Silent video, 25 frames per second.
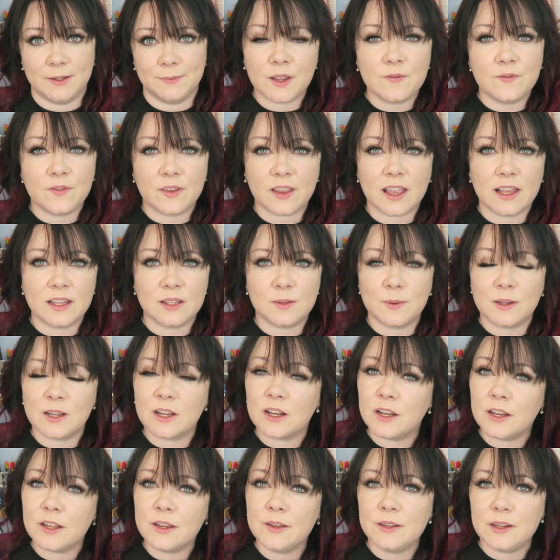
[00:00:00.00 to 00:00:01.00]
Don't forget to
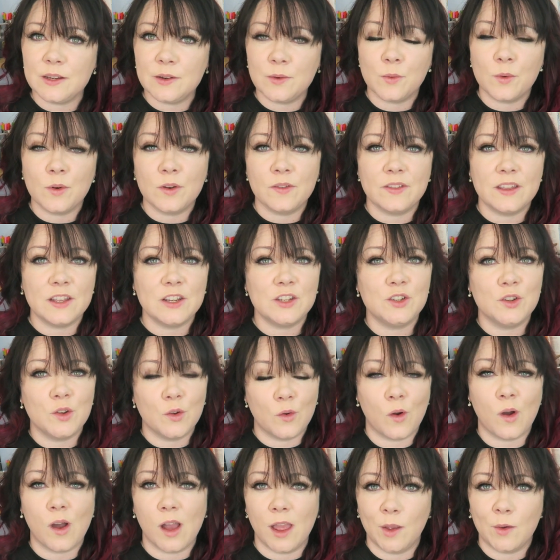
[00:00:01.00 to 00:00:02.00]
include in all of this
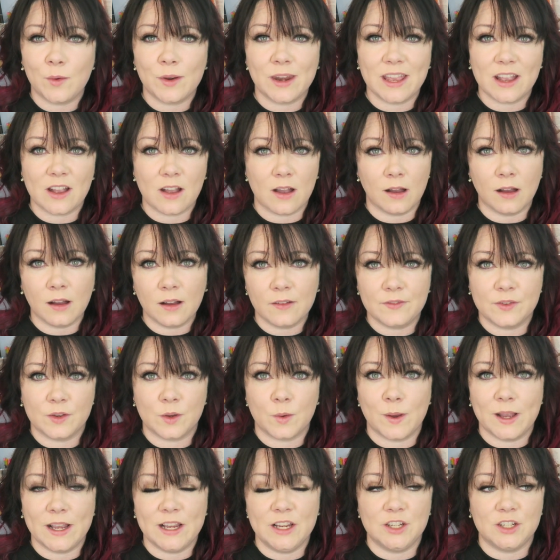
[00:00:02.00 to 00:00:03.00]
your ionic half
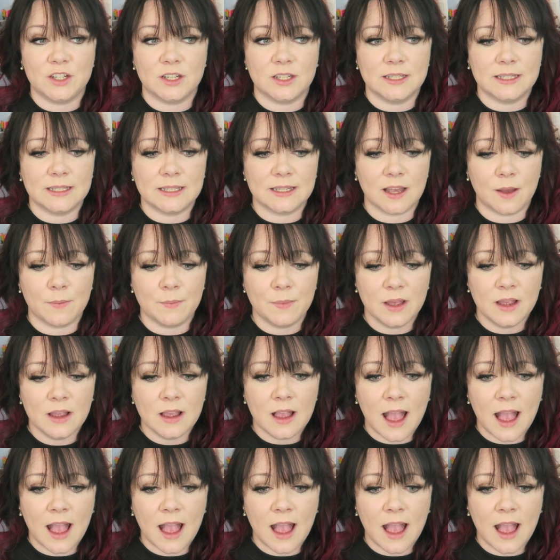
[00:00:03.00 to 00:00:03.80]
equations um,